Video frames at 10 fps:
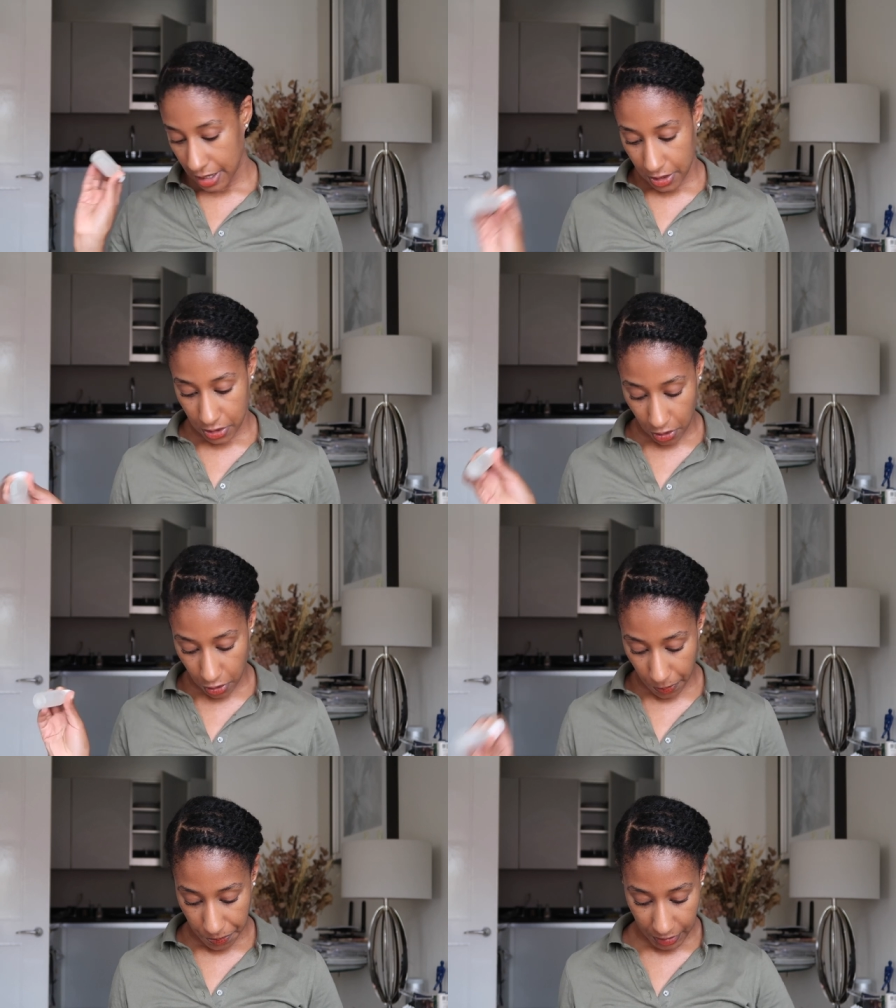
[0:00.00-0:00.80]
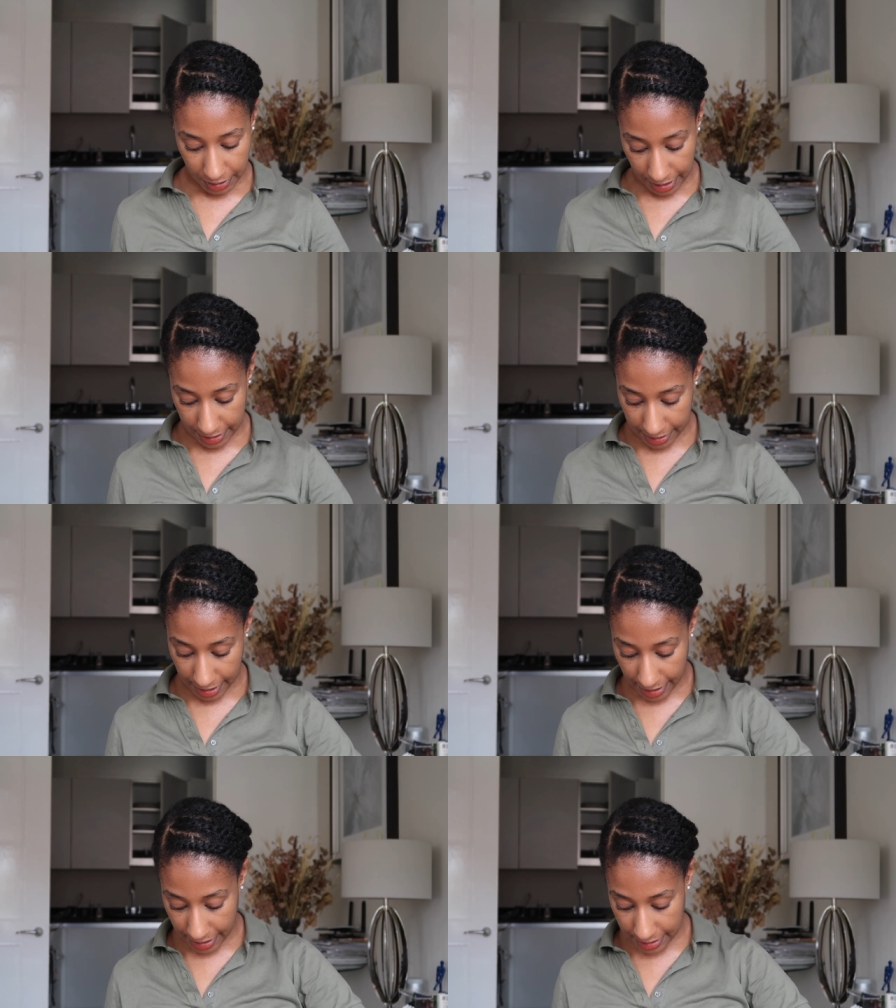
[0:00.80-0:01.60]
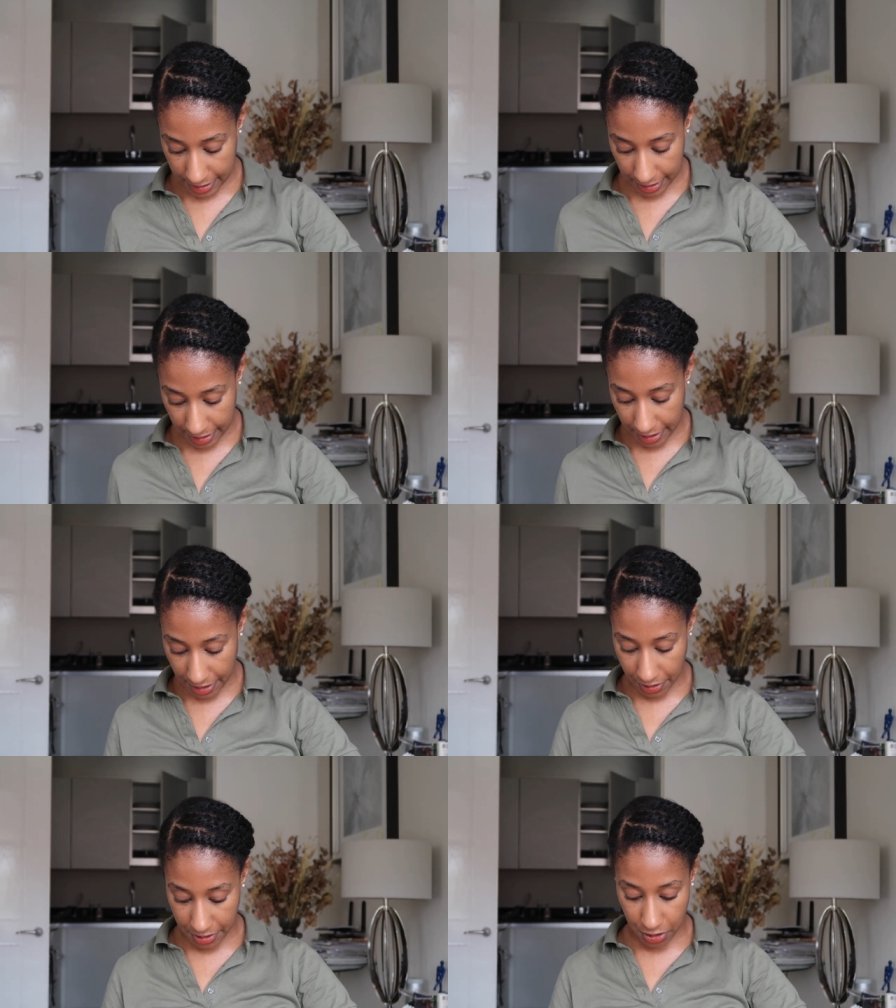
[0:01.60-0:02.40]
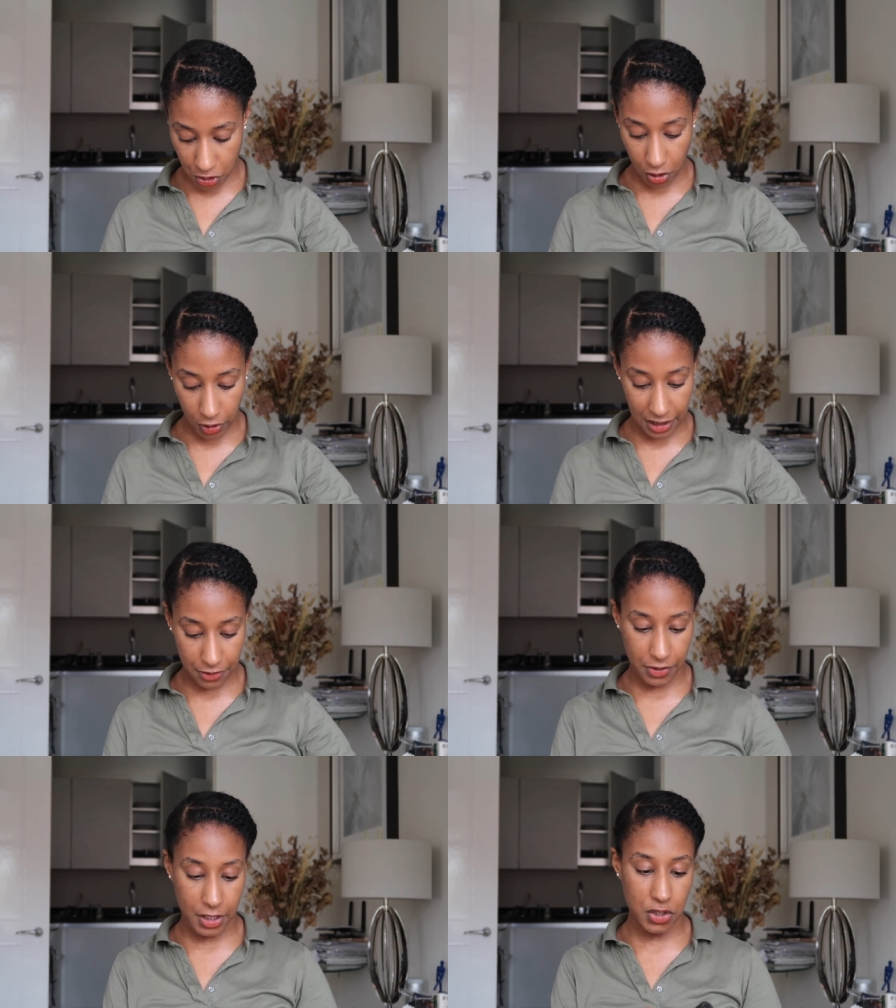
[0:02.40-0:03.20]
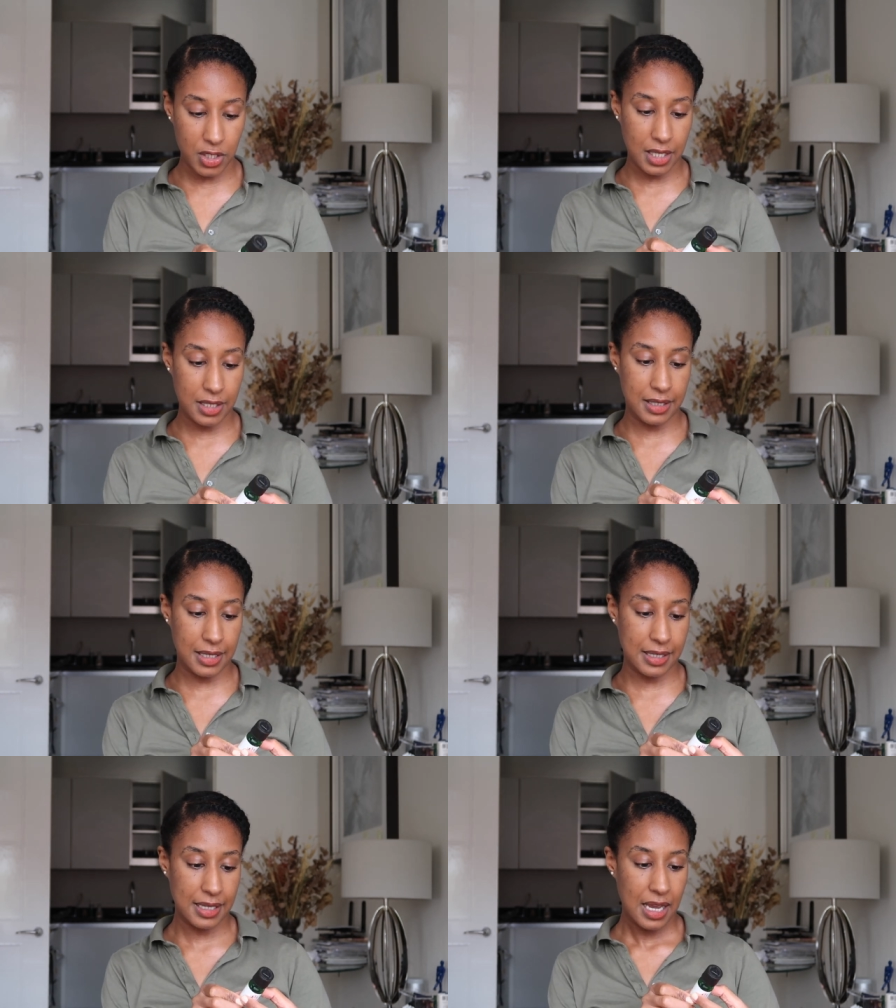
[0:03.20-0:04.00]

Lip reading: So that's that. And another essential oil I finished is this